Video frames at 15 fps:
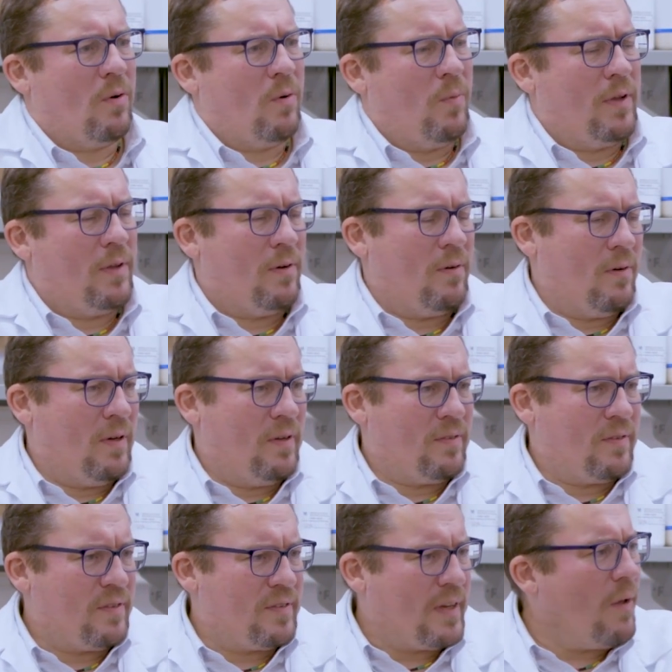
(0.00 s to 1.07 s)
or whether
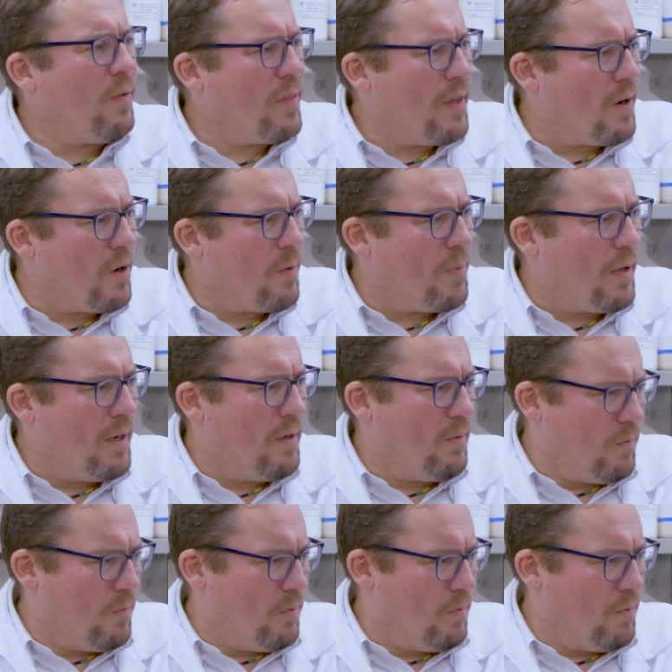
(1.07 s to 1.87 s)
it's a cell therapy,